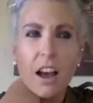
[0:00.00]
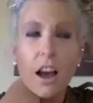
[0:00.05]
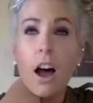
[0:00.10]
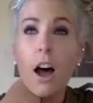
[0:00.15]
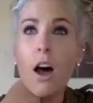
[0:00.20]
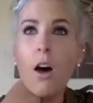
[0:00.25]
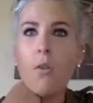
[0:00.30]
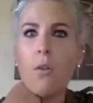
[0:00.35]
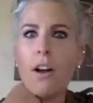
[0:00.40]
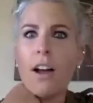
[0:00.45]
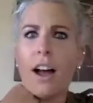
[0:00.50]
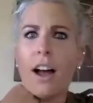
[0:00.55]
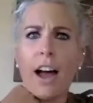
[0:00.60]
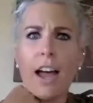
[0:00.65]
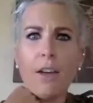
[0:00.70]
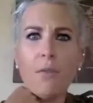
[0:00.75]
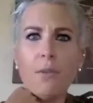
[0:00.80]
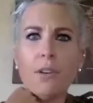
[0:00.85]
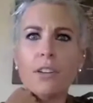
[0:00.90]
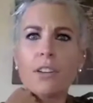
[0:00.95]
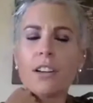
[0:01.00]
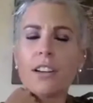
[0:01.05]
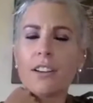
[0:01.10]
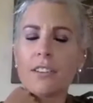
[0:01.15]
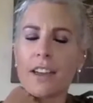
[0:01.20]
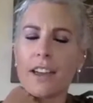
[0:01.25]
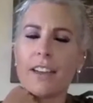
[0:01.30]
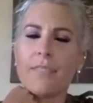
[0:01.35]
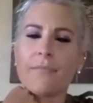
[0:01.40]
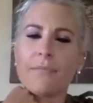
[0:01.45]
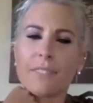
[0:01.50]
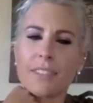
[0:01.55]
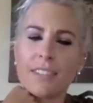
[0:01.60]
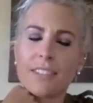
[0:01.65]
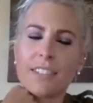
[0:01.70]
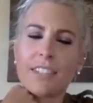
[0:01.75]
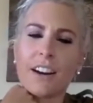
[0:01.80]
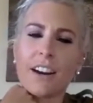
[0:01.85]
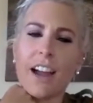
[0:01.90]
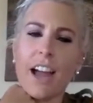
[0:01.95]
Oh, okay,
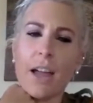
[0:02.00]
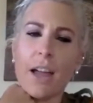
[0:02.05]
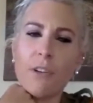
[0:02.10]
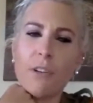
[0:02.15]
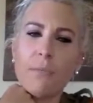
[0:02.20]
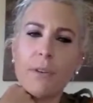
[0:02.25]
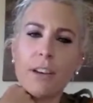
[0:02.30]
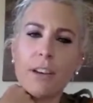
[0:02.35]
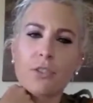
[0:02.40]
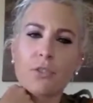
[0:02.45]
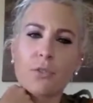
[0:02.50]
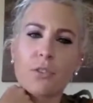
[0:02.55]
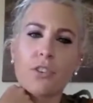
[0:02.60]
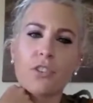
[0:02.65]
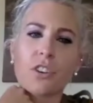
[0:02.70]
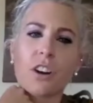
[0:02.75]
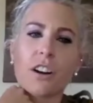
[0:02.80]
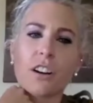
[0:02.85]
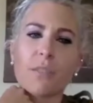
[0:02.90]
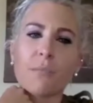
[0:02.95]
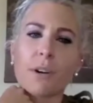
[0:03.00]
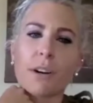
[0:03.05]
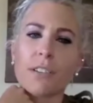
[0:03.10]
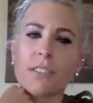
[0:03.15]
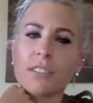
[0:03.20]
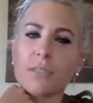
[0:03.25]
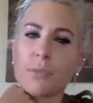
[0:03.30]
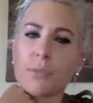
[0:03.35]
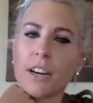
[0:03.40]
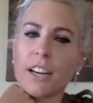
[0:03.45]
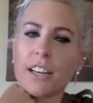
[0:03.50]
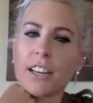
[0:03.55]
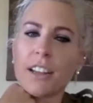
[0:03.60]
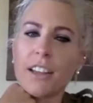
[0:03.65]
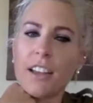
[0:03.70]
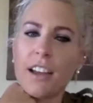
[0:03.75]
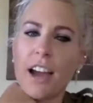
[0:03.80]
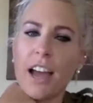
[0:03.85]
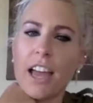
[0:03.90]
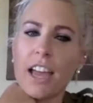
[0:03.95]
sorry, I would pick George R.R. Martin's brain.
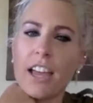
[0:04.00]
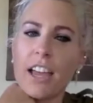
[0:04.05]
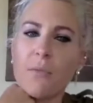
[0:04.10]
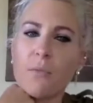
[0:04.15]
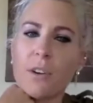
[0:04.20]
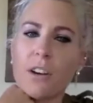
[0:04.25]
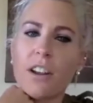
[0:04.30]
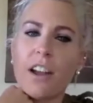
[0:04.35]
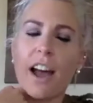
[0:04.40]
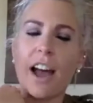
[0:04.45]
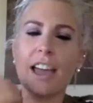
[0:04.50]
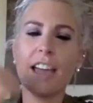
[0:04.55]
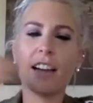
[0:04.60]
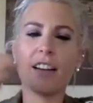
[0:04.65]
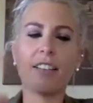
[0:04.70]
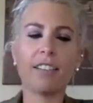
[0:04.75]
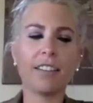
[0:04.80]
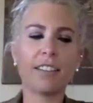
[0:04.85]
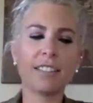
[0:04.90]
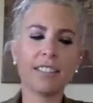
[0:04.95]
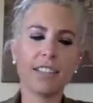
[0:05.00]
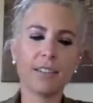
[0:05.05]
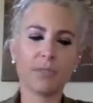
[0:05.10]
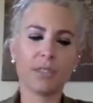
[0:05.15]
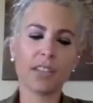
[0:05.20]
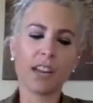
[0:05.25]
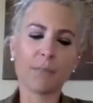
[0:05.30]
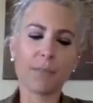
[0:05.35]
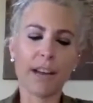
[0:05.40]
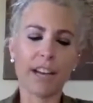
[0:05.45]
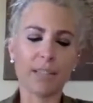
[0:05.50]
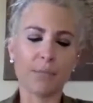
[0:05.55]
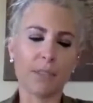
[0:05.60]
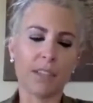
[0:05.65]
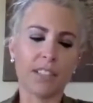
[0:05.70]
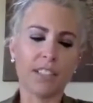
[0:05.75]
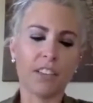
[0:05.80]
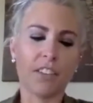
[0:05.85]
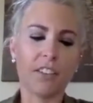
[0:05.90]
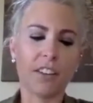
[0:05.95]
I honestly was telling my husband
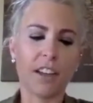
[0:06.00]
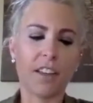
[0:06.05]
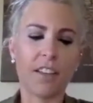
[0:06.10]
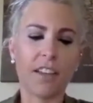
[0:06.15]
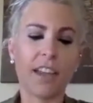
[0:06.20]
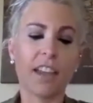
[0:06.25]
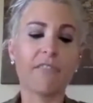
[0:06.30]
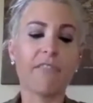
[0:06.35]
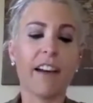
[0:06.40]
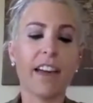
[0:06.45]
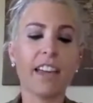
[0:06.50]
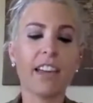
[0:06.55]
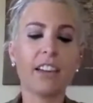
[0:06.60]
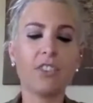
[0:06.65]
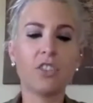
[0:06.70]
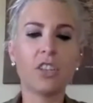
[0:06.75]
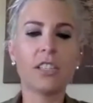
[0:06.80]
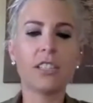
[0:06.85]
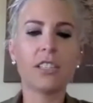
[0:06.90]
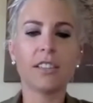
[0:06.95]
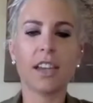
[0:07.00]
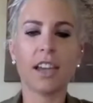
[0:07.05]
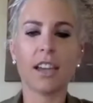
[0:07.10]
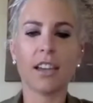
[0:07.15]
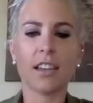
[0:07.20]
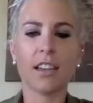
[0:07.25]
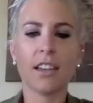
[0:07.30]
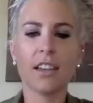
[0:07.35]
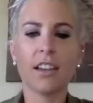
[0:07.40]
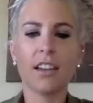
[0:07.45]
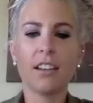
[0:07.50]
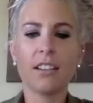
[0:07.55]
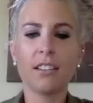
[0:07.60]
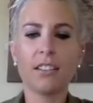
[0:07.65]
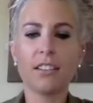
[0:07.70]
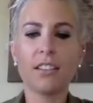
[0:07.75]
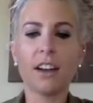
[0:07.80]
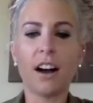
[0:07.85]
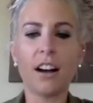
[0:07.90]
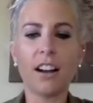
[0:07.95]
this the other day, like, if I could just, like,
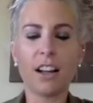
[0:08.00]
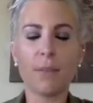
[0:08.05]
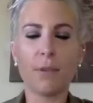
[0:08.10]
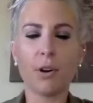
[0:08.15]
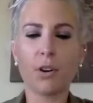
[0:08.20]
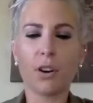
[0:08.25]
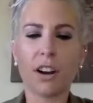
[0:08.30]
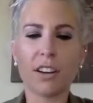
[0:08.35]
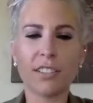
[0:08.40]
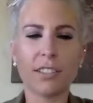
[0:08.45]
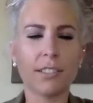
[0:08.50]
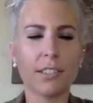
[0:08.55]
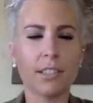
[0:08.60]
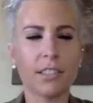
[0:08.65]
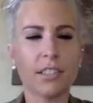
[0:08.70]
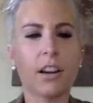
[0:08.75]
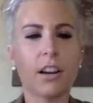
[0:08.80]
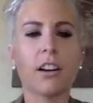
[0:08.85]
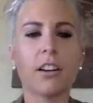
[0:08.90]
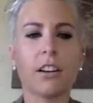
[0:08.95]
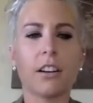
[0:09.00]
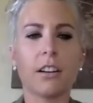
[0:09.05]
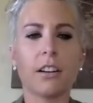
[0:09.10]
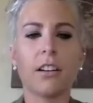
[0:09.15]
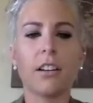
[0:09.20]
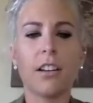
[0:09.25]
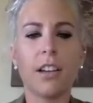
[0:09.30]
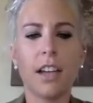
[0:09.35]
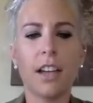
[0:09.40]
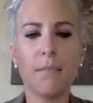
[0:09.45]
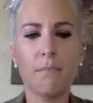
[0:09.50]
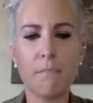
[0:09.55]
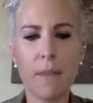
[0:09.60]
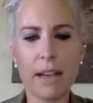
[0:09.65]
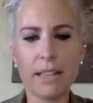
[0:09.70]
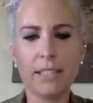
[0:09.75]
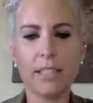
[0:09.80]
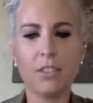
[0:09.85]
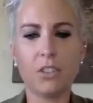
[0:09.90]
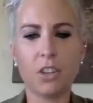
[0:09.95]
not come across as a stalker and
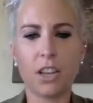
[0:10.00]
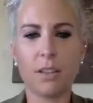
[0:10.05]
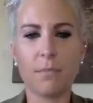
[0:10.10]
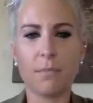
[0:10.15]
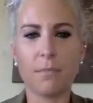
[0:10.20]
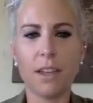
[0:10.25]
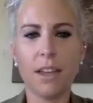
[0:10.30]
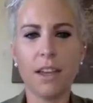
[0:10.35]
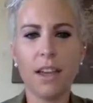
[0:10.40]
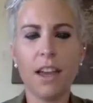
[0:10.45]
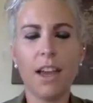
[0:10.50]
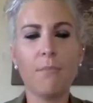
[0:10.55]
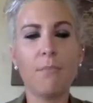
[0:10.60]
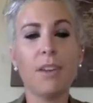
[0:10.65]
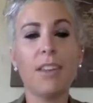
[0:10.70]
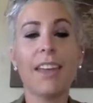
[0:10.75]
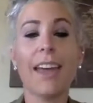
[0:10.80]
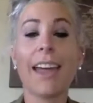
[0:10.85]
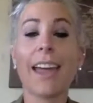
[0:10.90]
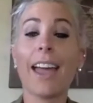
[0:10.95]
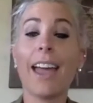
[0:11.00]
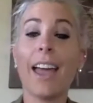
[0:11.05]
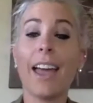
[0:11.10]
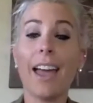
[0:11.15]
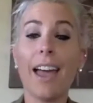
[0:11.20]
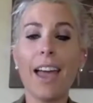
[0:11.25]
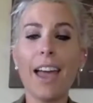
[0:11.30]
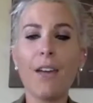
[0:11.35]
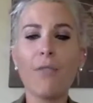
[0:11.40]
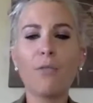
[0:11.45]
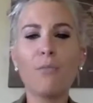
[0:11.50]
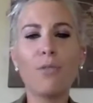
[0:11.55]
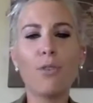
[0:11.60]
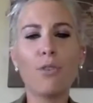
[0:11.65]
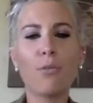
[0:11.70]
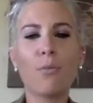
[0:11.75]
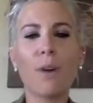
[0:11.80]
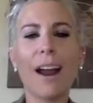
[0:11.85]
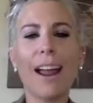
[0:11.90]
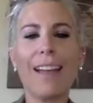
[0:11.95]
message him and be like, hey, we
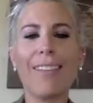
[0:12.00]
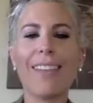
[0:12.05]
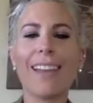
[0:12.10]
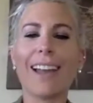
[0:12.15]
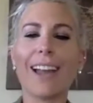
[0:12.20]
both write.